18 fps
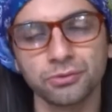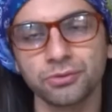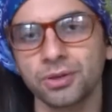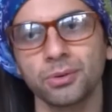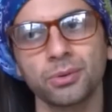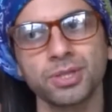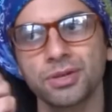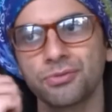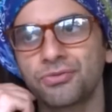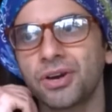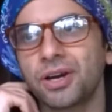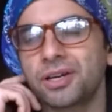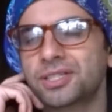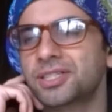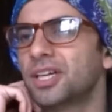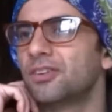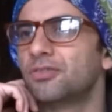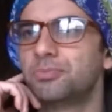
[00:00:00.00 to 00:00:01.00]
So it was a
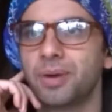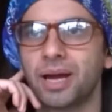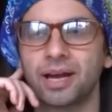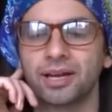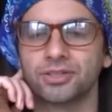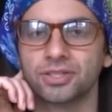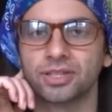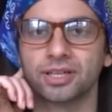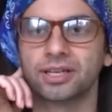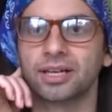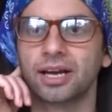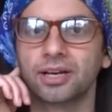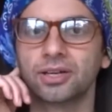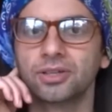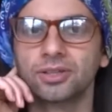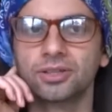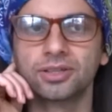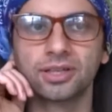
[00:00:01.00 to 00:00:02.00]
very tough match. Like,
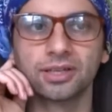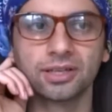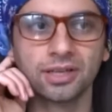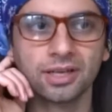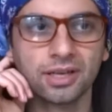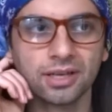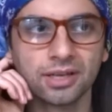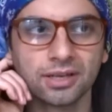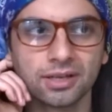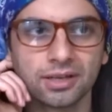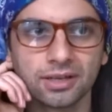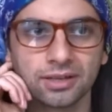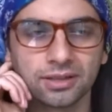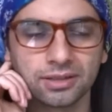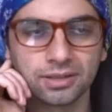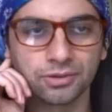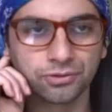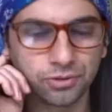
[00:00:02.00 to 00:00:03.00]
I could, uh,
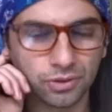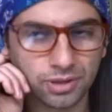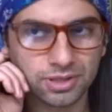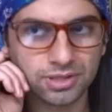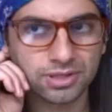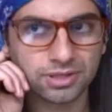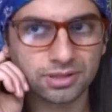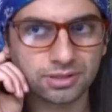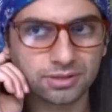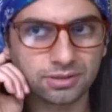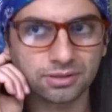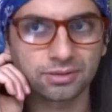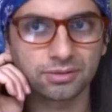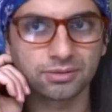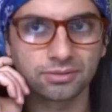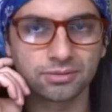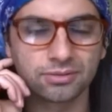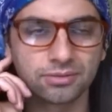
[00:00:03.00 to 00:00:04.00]
the first
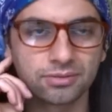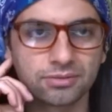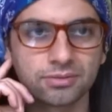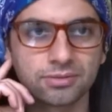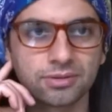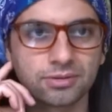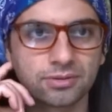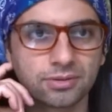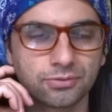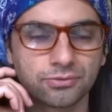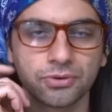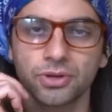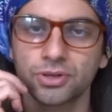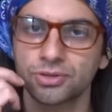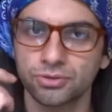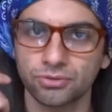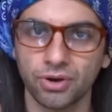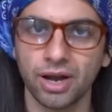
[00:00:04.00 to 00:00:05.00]
the
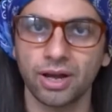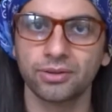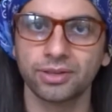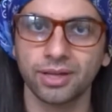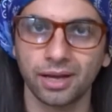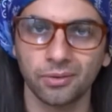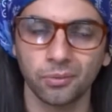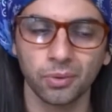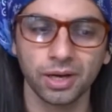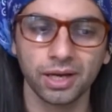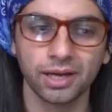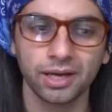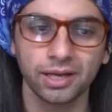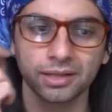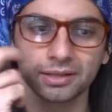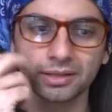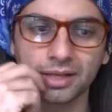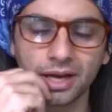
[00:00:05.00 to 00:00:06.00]
first round I
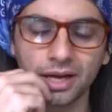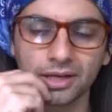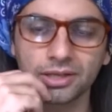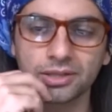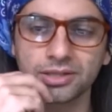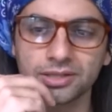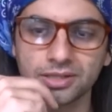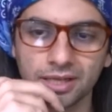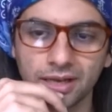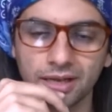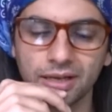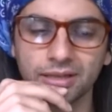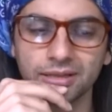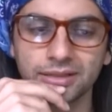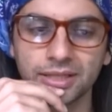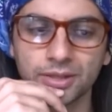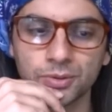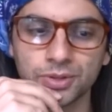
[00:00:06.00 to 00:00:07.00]
went, I could
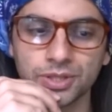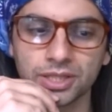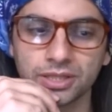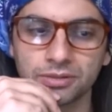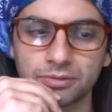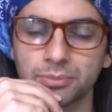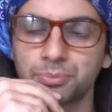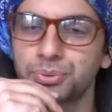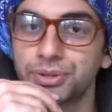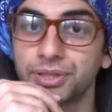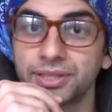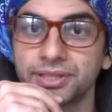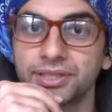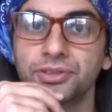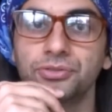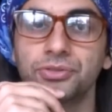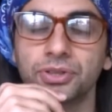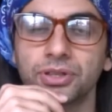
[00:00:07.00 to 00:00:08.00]
tell that it was going to be
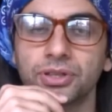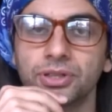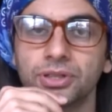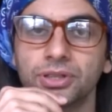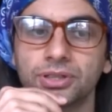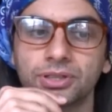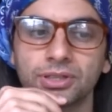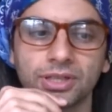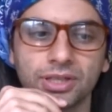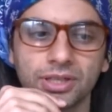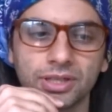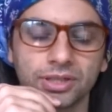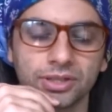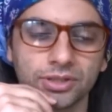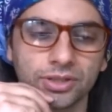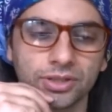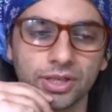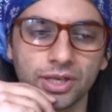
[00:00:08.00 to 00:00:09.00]
pretty difficult,
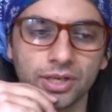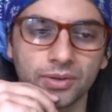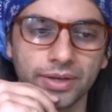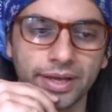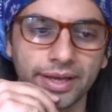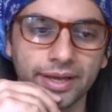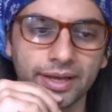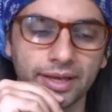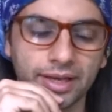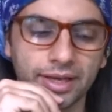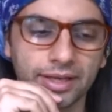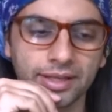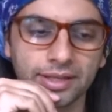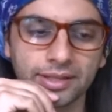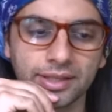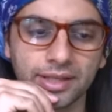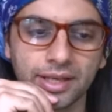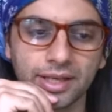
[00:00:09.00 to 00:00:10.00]
you know.
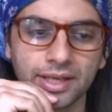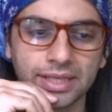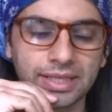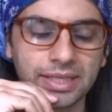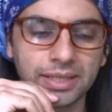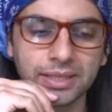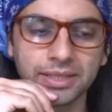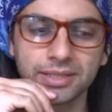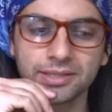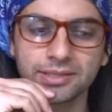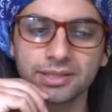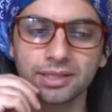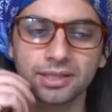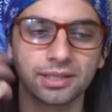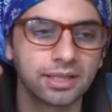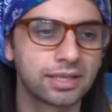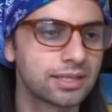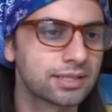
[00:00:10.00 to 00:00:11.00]
And
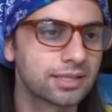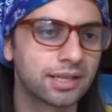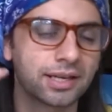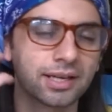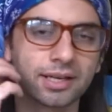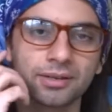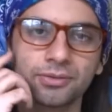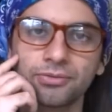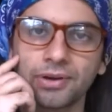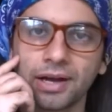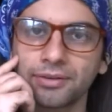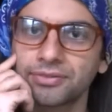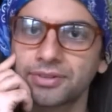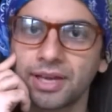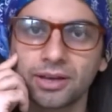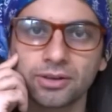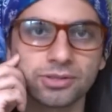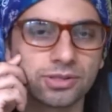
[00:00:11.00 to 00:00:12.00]
he's uh, he's like a
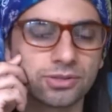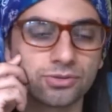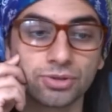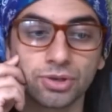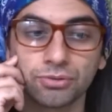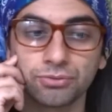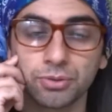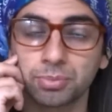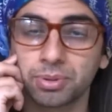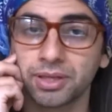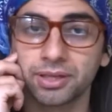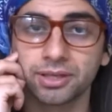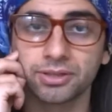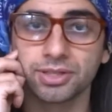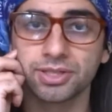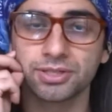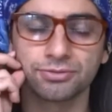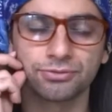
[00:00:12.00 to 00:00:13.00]
five thousand trophy
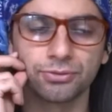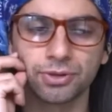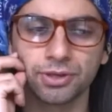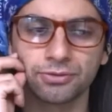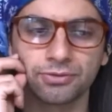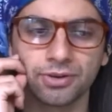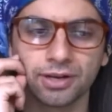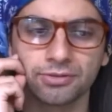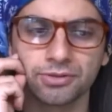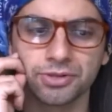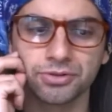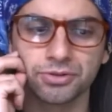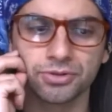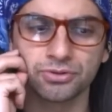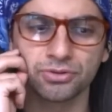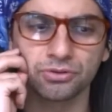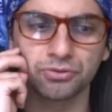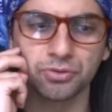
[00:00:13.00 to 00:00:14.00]
player. He's a forty-five
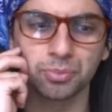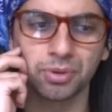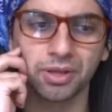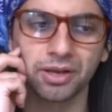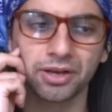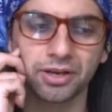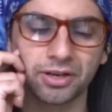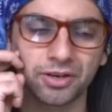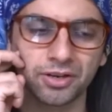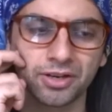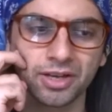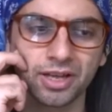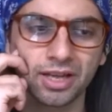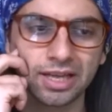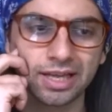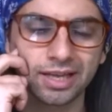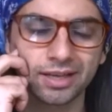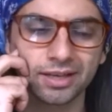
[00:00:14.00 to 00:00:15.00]
hundred trophy
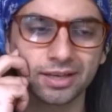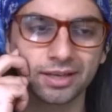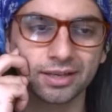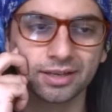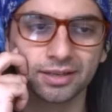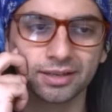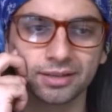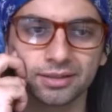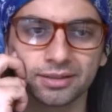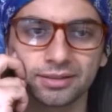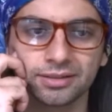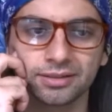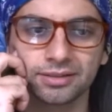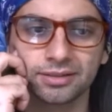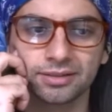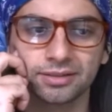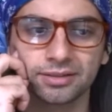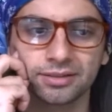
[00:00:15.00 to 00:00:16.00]
player,
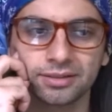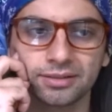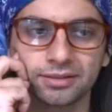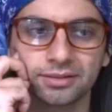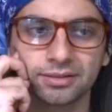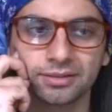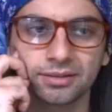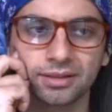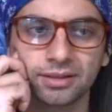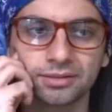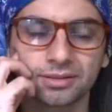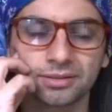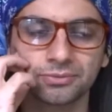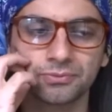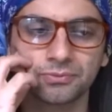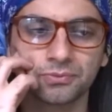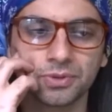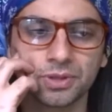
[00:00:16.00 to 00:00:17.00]
and
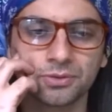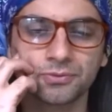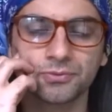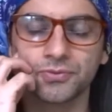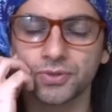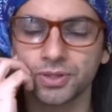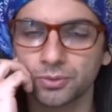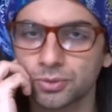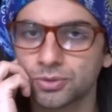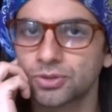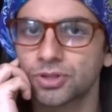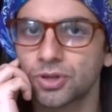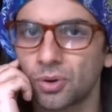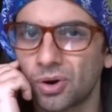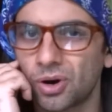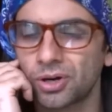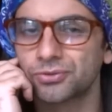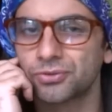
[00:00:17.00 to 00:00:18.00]
if if it was
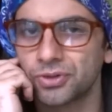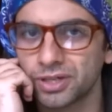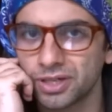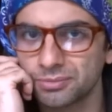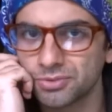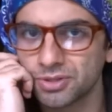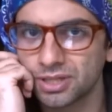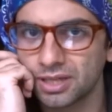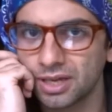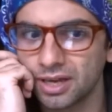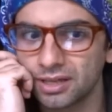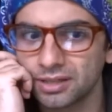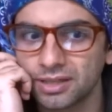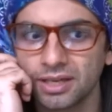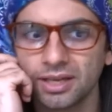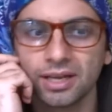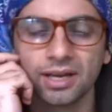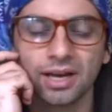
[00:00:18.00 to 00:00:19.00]
so hard for him to
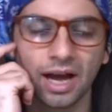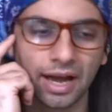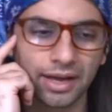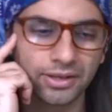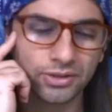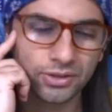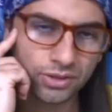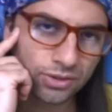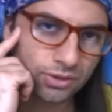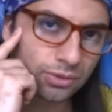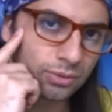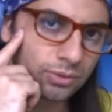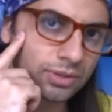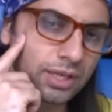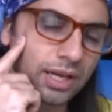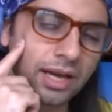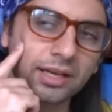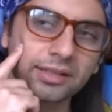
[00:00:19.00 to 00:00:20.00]
get, I
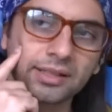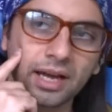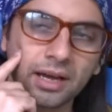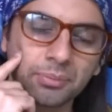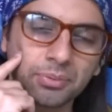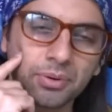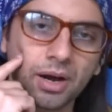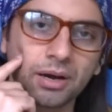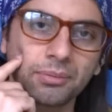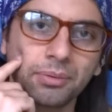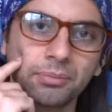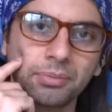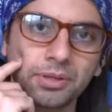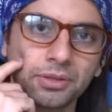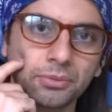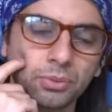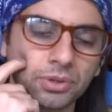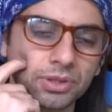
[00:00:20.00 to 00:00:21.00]
knew that I
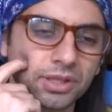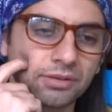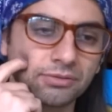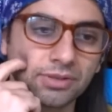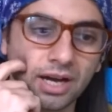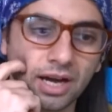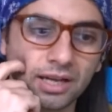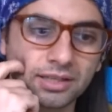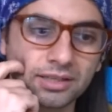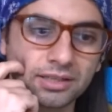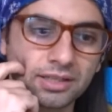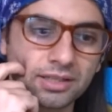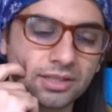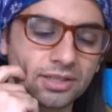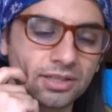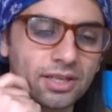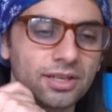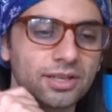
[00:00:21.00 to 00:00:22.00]
probably wouldn't have
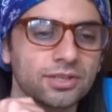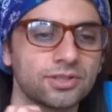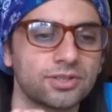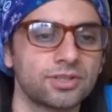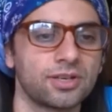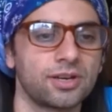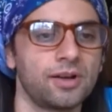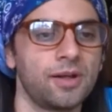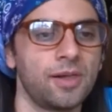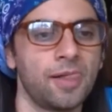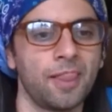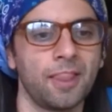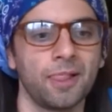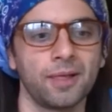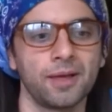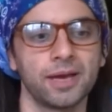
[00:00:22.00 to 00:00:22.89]
gotten it because